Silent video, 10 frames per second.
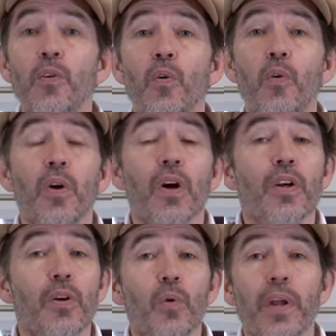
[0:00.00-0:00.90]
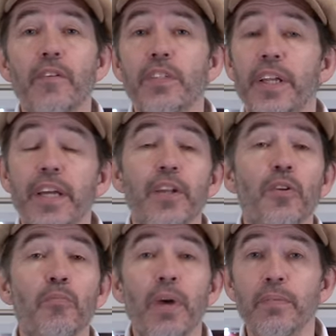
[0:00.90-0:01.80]
or cold air is getting in,
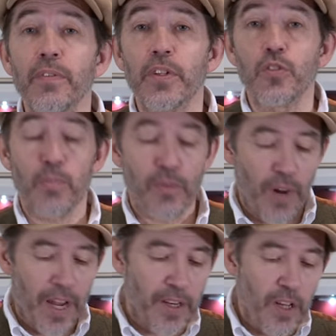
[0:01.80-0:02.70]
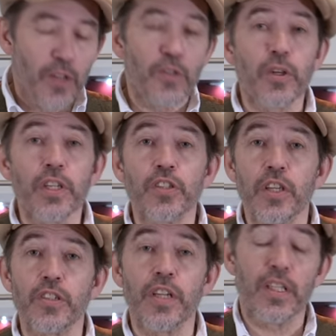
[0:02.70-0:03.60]
or maybe even a drop of rain, you can
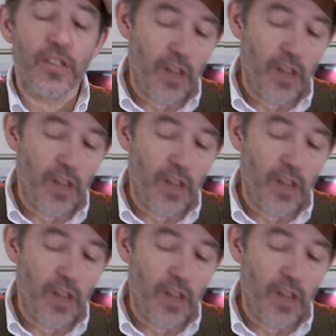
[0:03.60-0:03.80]
adjust it and